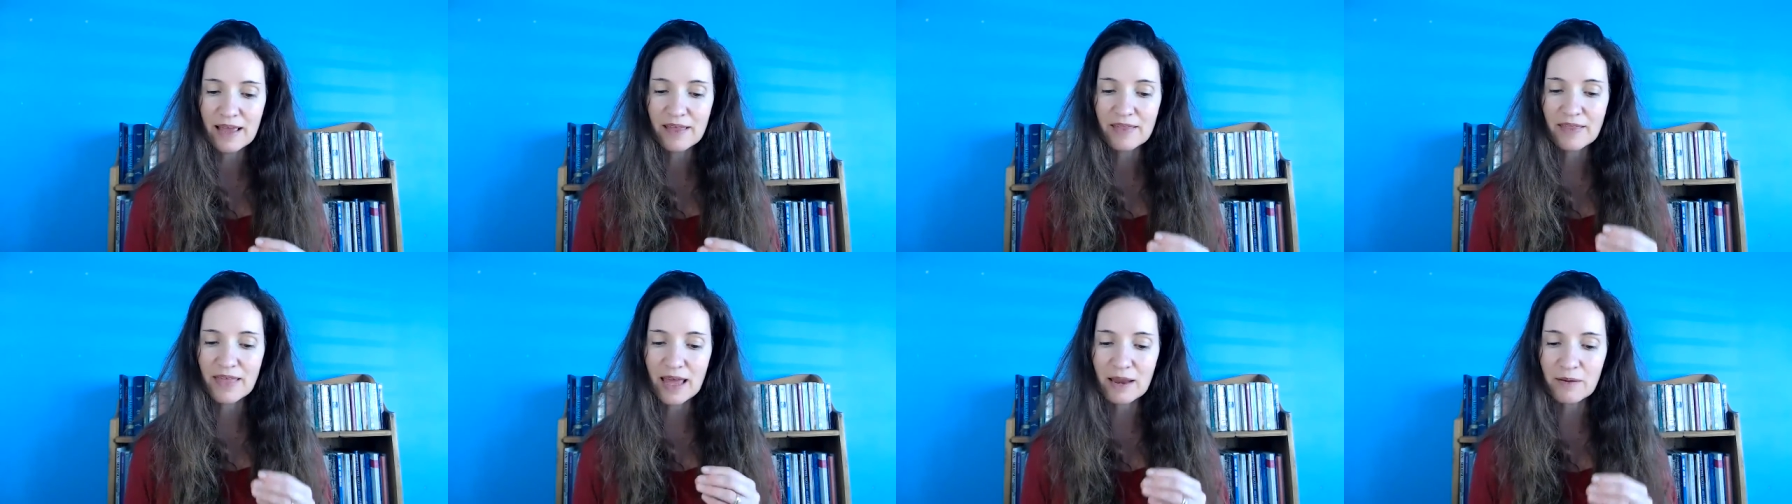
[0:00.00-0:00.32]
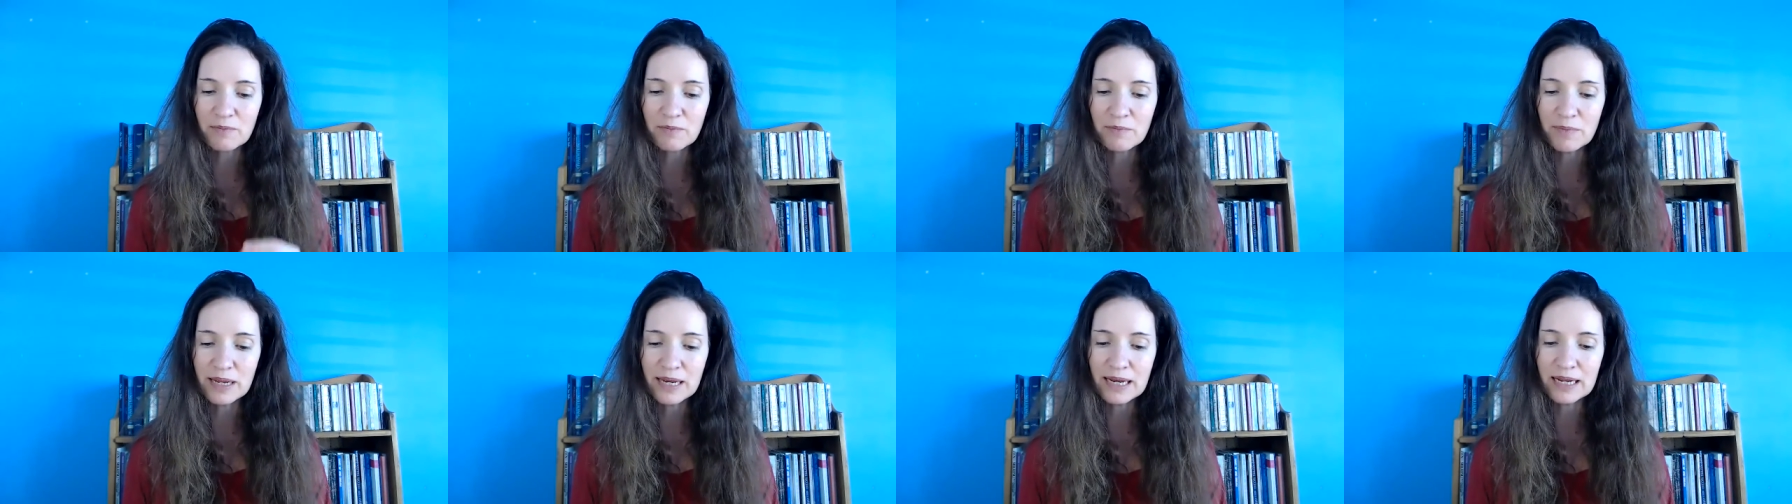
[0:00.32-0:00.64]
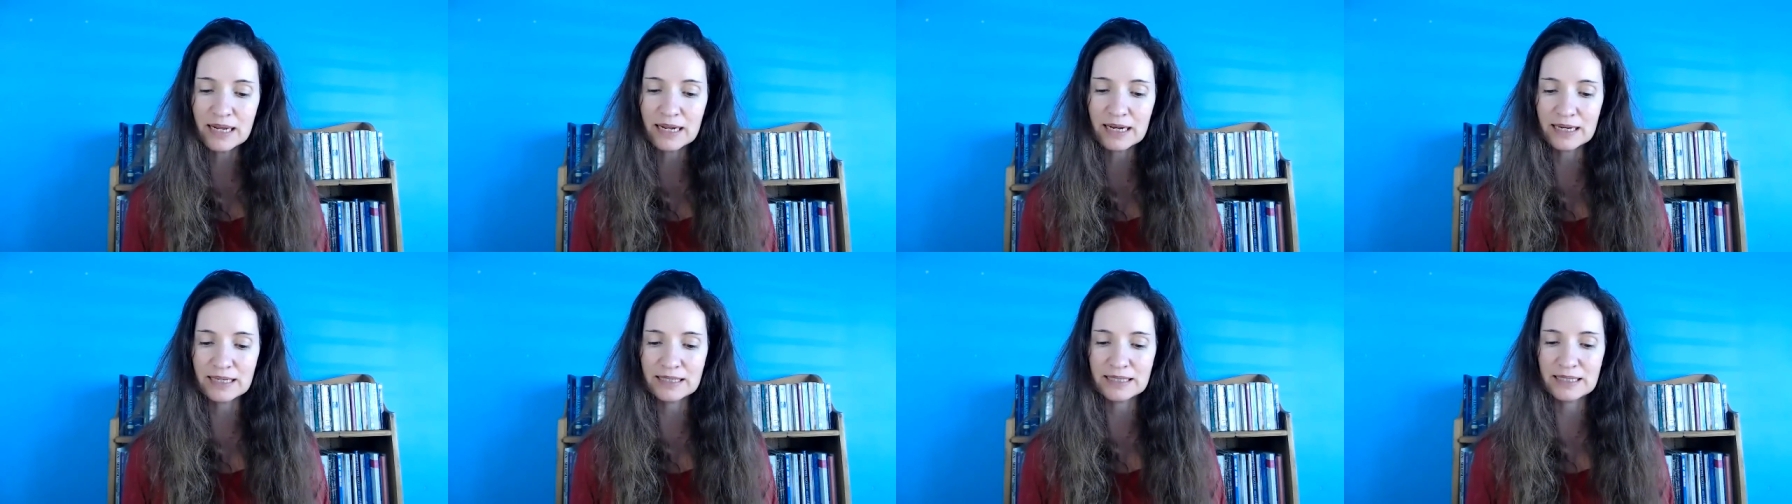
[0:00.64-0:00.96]
that
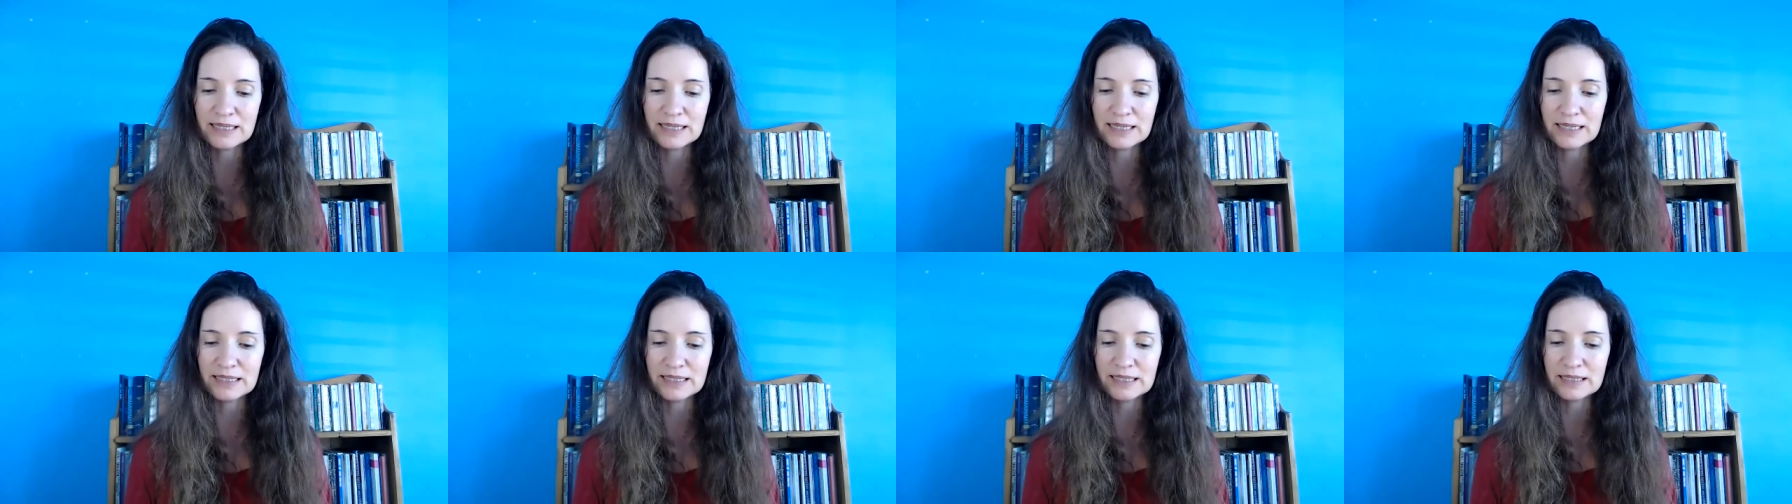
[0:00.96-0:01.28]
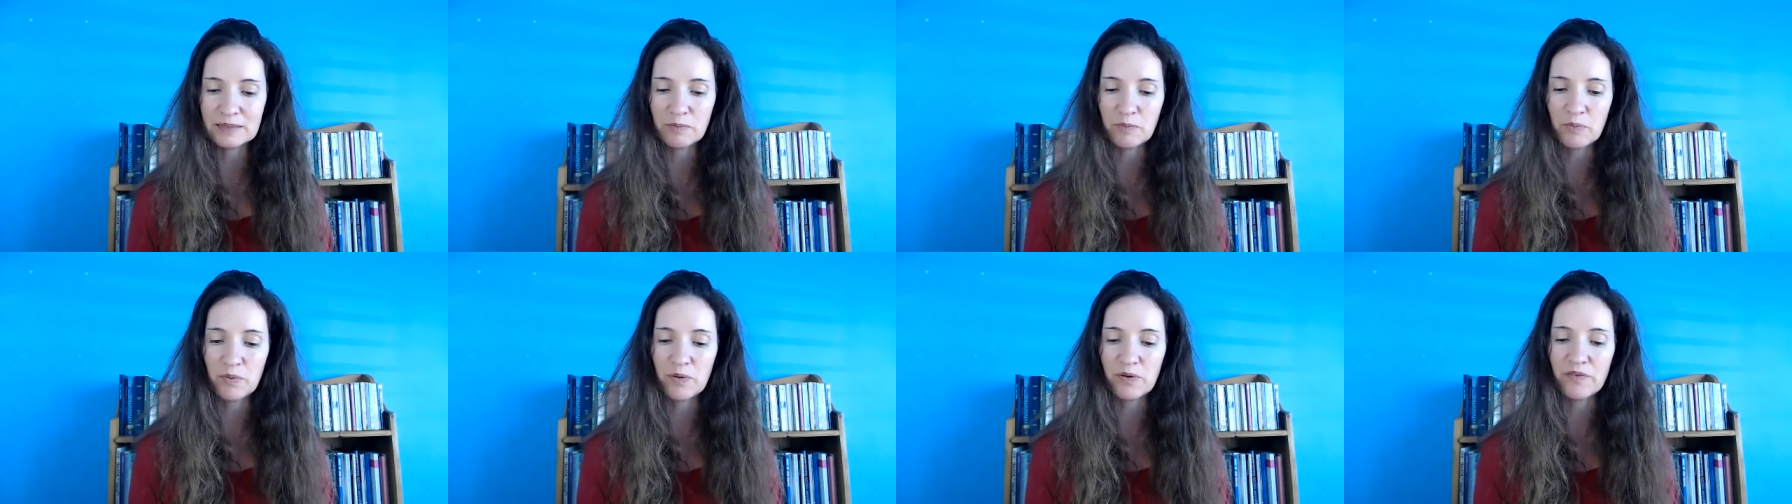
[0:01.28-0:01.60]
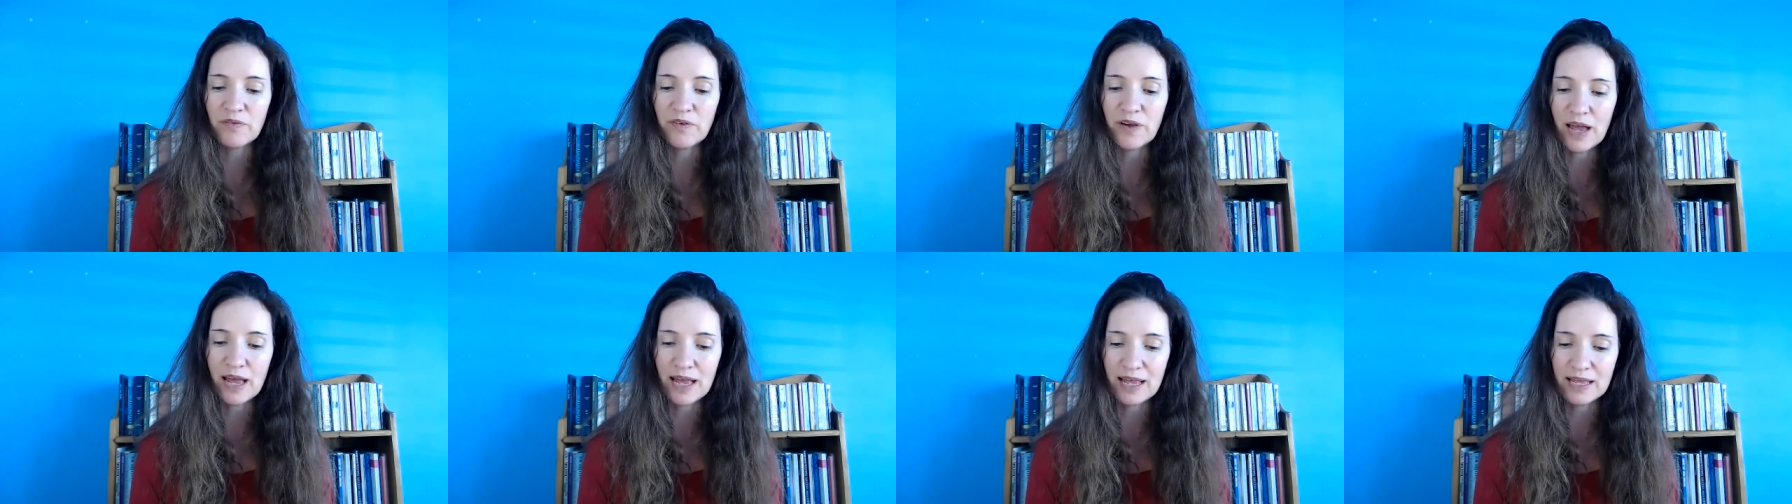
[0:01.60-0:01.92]
meaninglessness
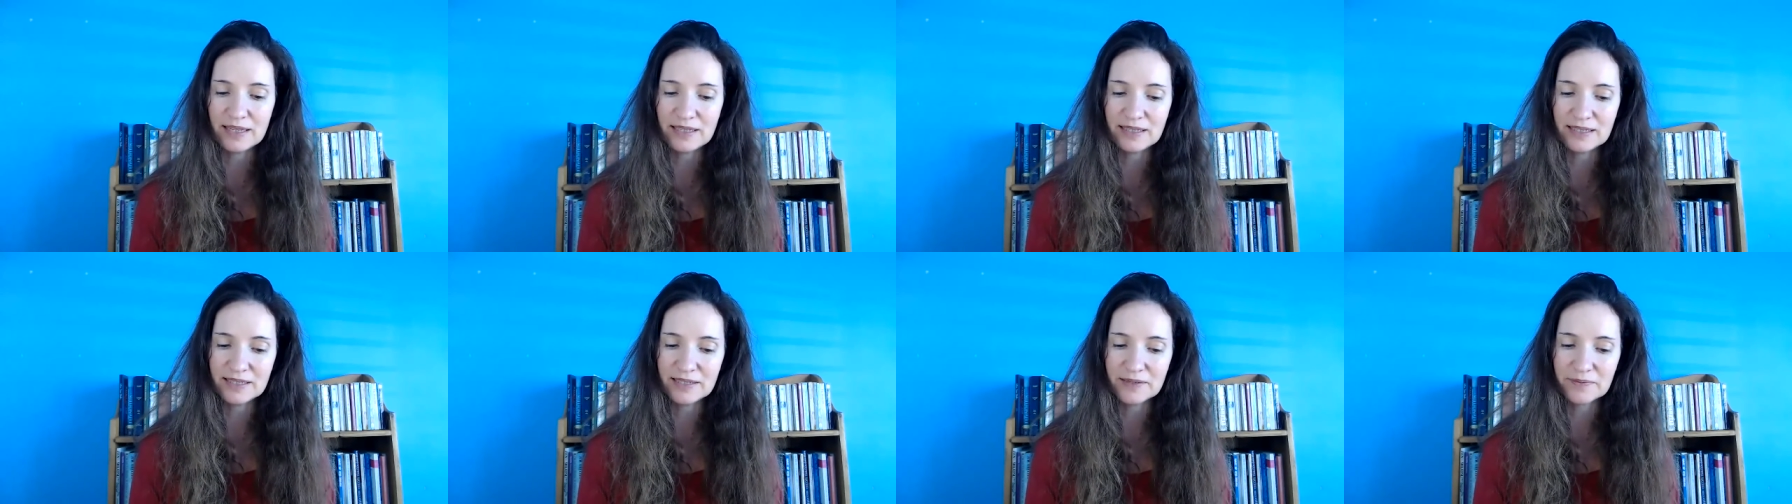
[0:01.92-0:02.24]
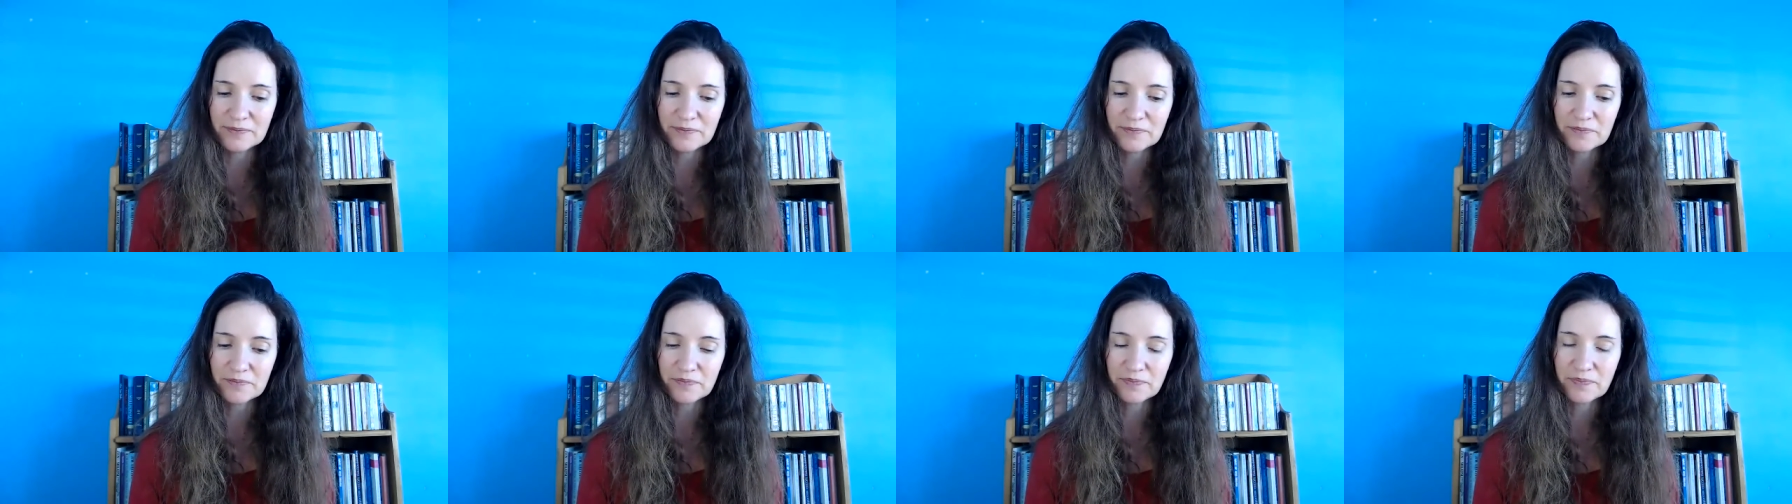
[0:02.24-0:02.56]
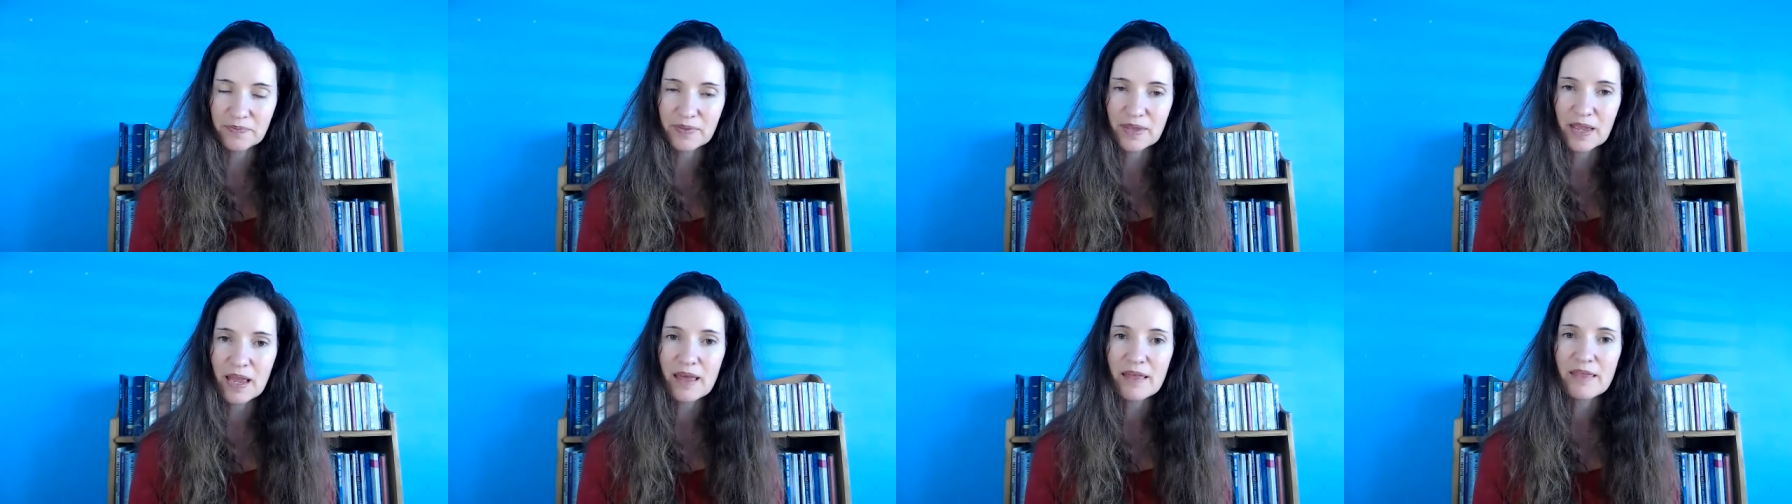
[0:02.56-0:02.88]
provides.
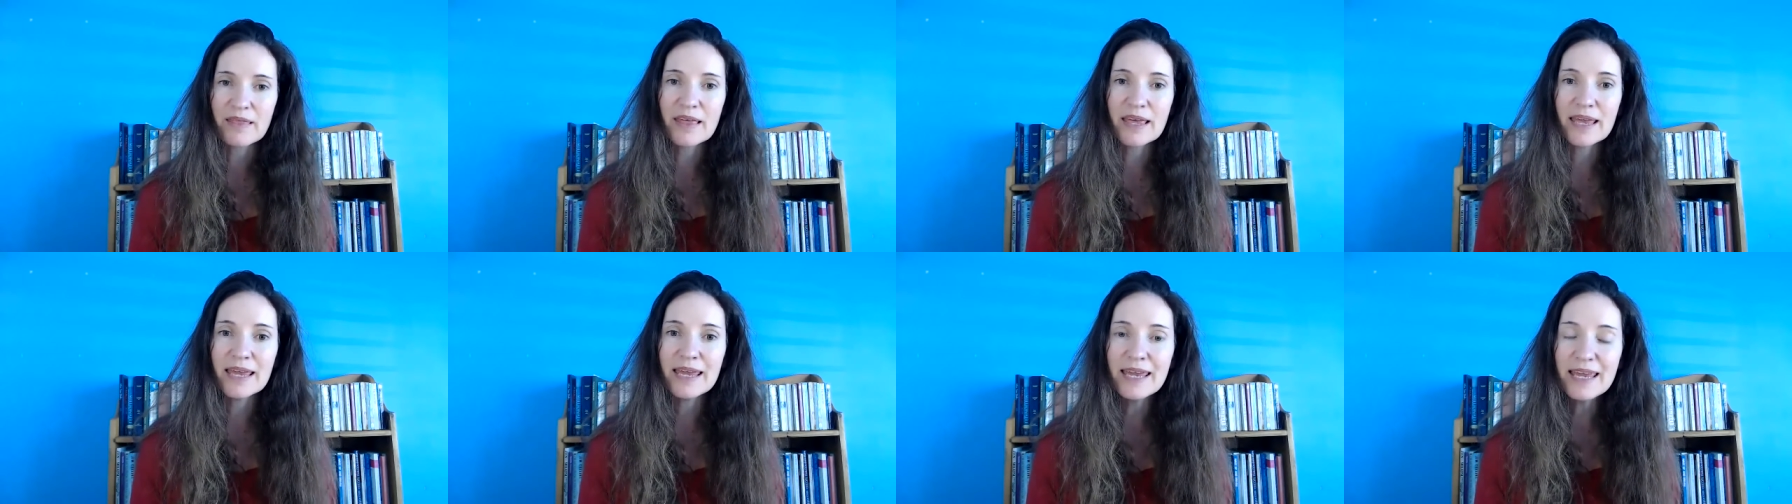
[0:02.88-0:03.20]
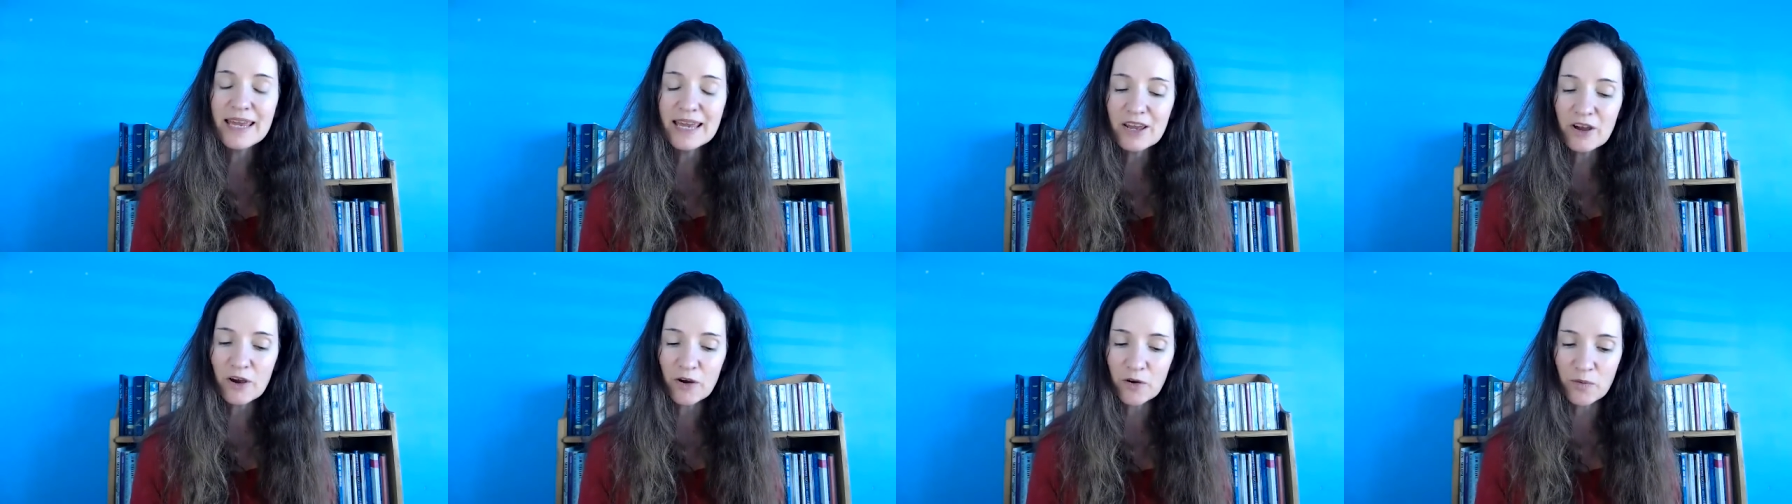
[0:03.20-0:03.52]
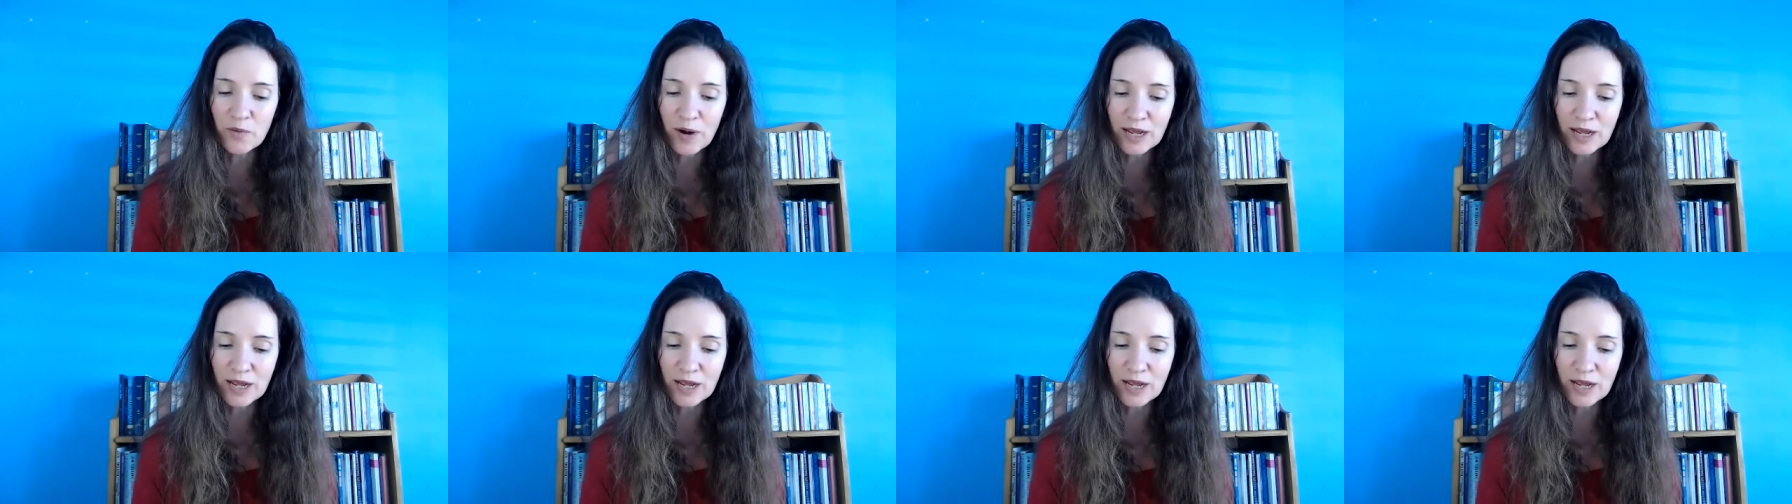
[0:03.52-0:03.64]
The ego